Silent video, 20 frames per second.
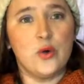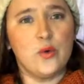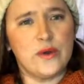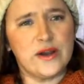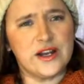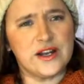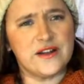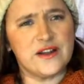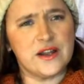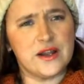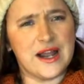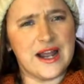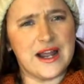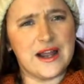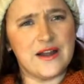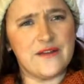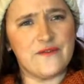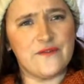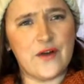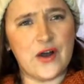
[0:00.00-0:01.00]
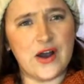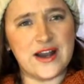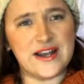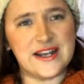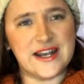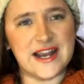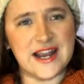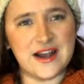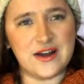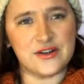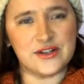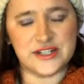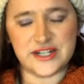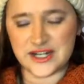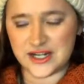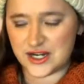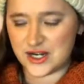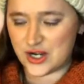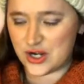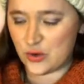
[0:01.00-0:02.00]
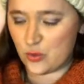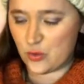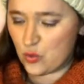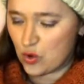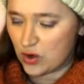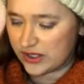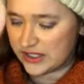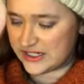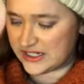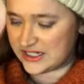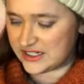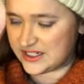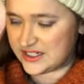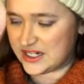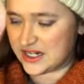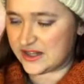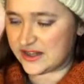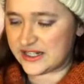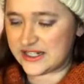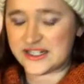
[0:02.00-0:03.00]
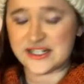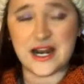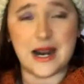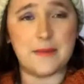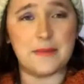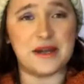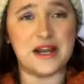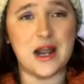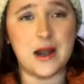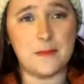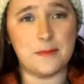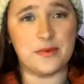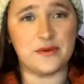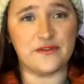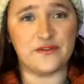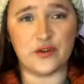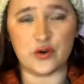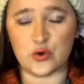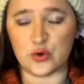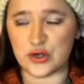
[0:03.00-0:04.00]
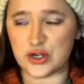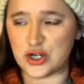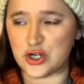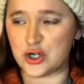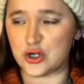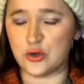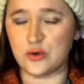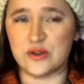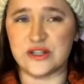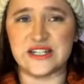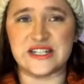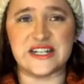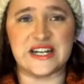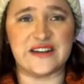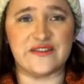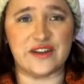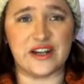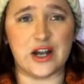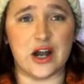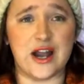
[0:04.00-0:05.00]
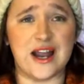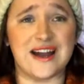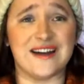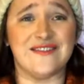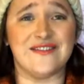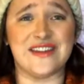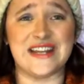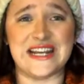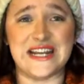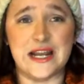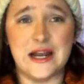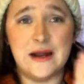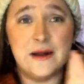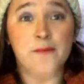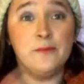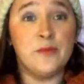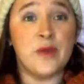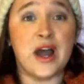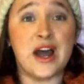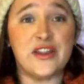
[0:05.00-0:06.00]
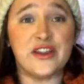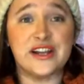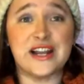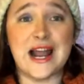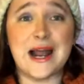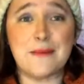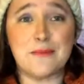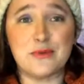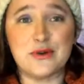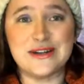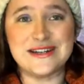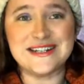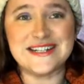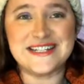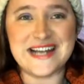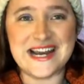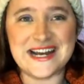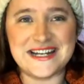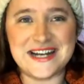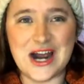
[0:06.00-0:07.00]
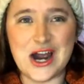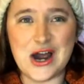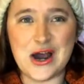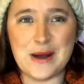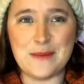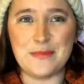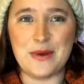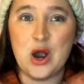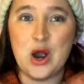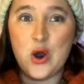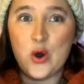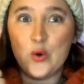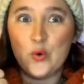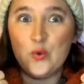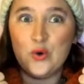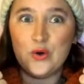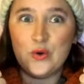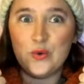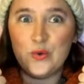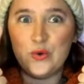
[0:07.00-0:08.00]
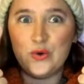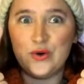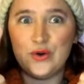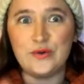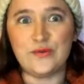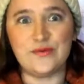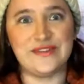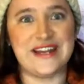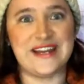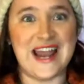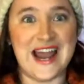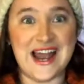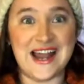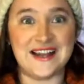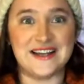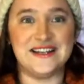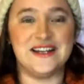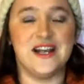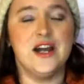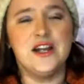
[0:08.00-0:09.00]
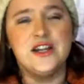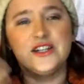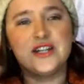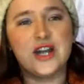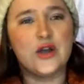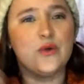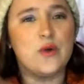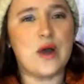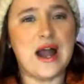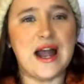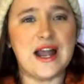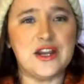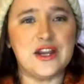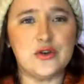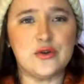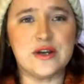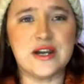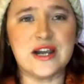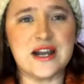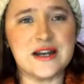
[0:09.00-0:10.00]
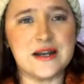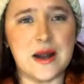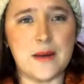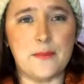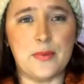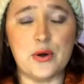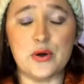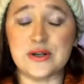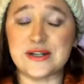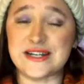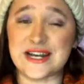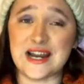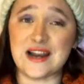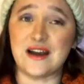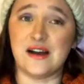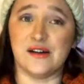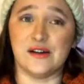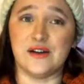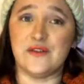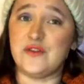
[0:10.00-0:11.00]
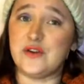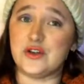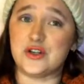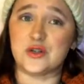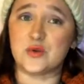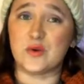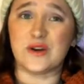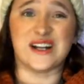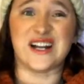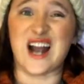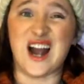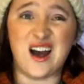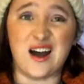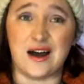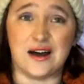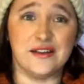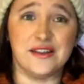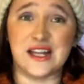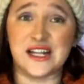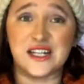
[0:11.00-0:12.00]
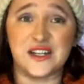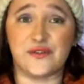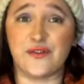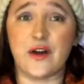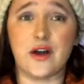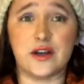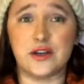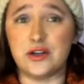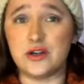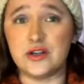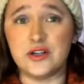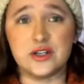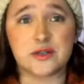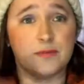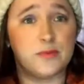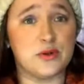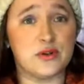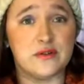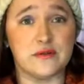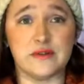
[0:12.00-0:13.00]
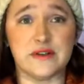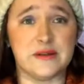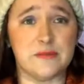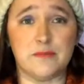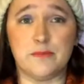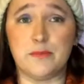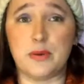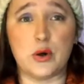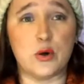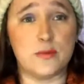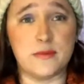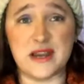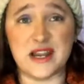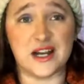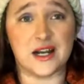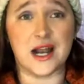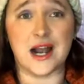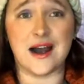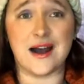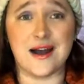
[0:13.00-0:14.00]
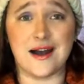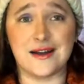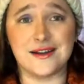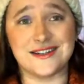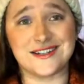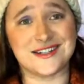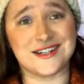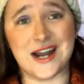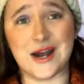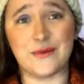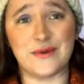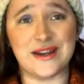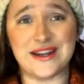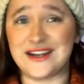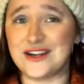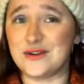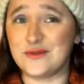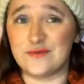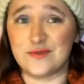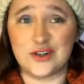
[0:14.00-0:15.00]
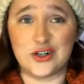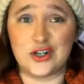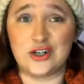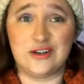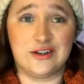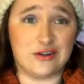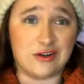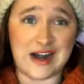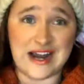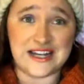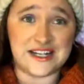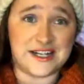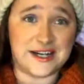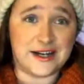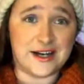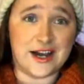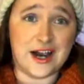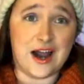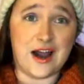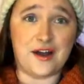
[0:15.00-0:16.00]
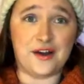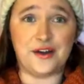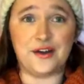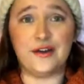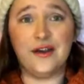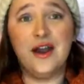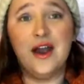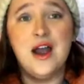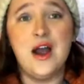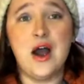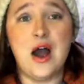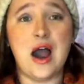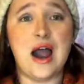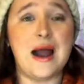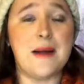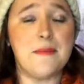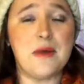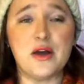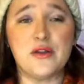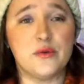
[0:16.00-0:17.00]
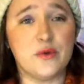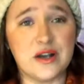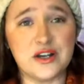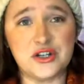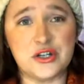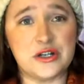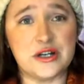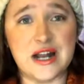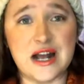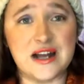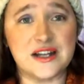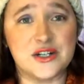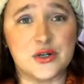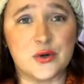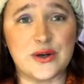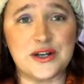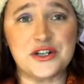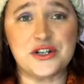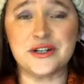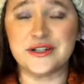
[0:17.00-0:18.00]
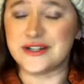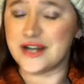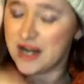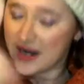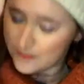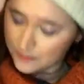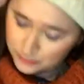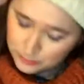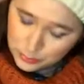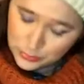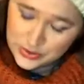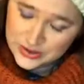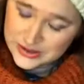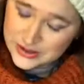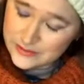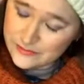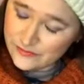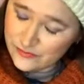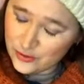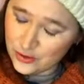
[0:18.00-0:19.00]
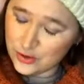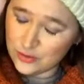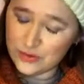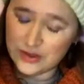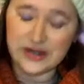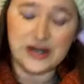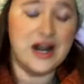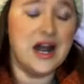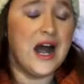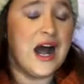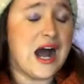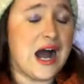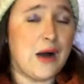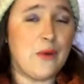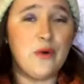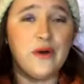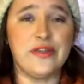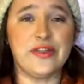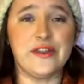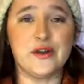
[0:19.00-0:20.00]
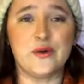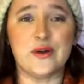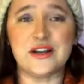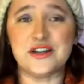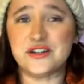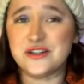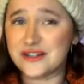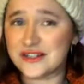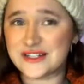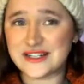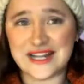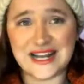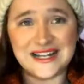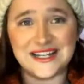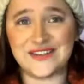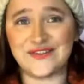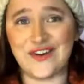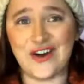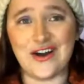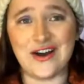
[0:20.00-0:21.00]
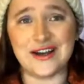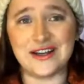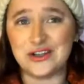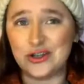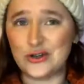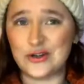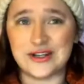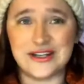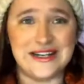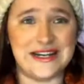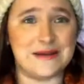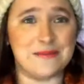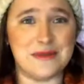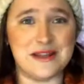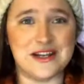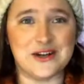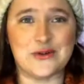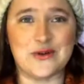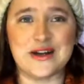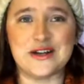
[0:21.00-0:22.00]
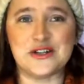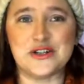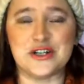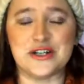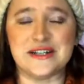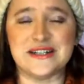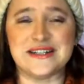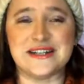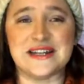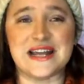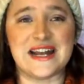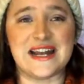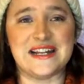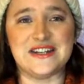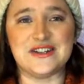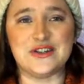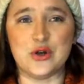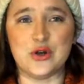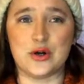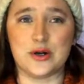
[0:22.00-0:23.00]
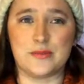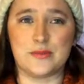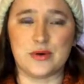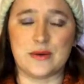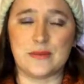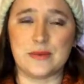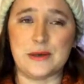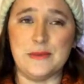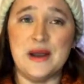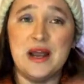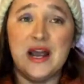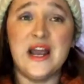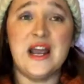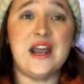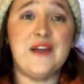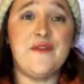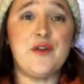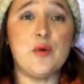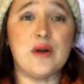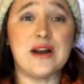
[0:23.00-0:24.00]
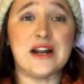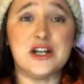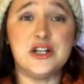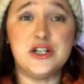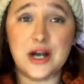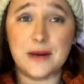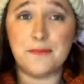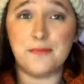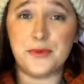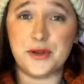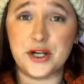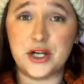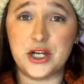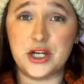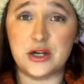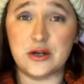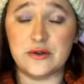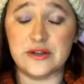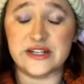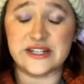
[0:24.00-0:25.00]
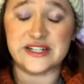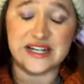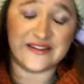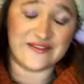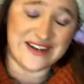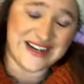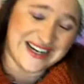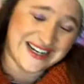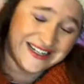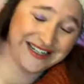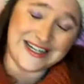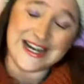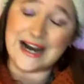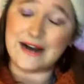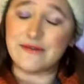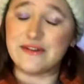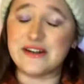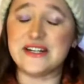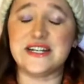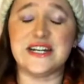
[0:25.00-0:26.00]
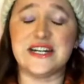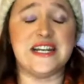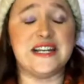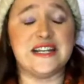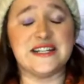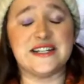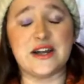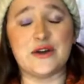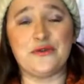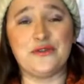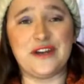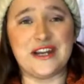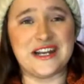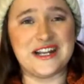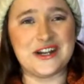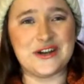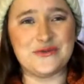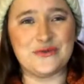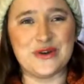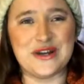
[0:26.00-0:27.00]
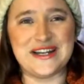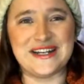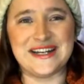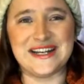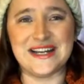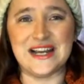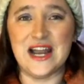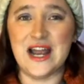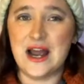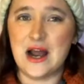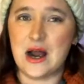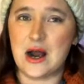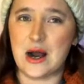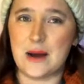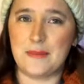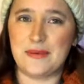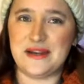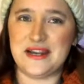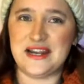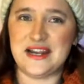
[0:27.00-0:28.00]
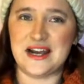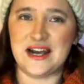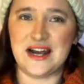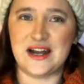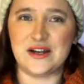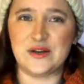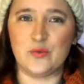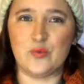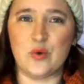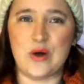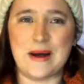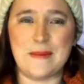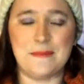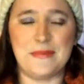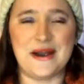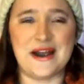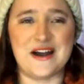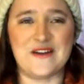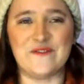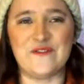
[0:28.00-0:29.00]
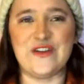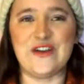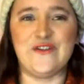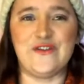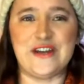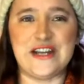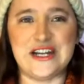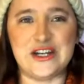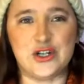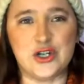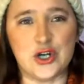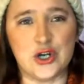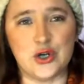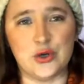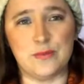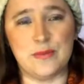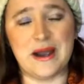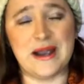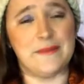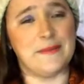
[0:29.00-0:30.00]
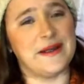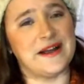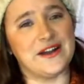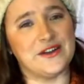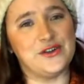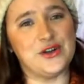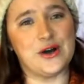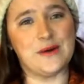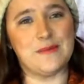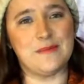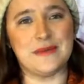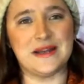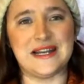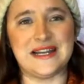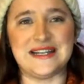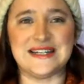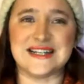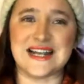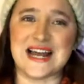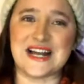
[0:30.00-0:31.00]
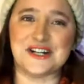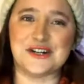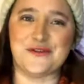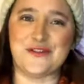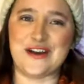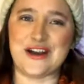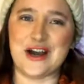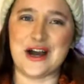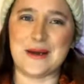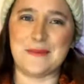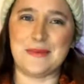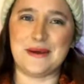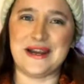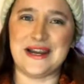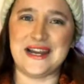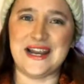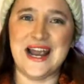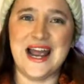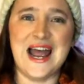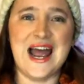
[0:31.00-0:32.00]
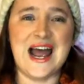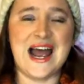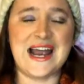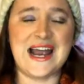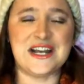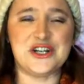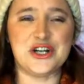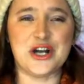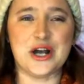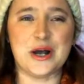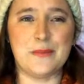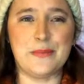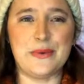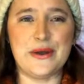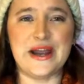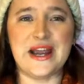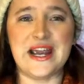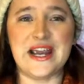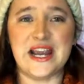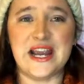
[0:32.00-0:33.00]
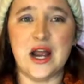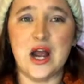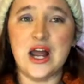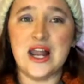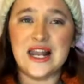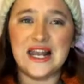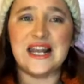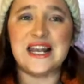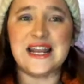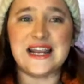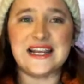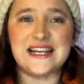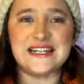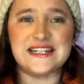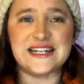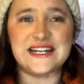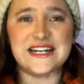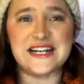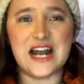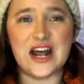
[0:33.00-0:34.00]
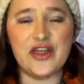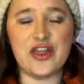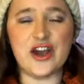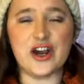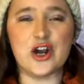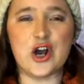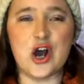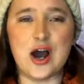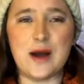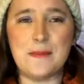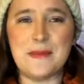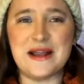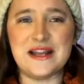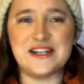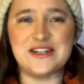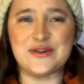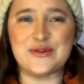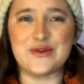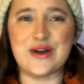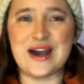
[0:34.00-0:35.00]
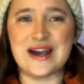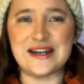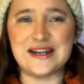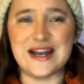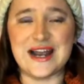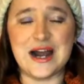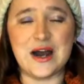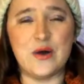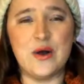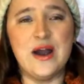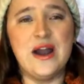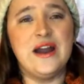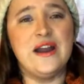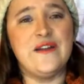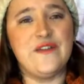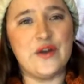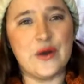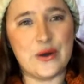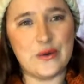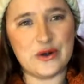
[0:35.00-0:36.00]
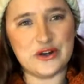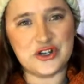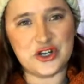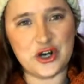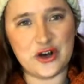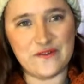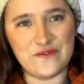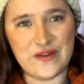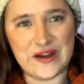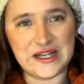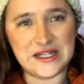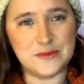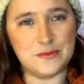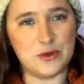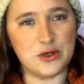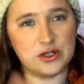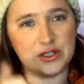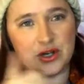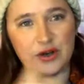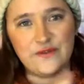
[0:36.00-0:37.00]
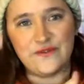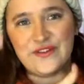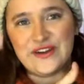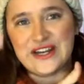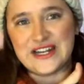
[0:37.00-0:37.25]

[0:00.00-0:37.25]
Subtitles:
we're going to find out what it is that's coming up for you this evening. I have the other camera set up. Whoop, whoop, yay. So you can put down, if you just want a card, that's fine. You can just pull me a card. Snowy, you're great to go. Otherwise, you can ask questions. Bring them forward. I want the questions. That's fine. You can give me the questions. That is not a problem. If you want to jump the queue this evening and guarantee yourself getting a reading up here, £1.50 to paypal.me/VIP. HLP, link is in the comments right now. If you are watching on Facebook, don't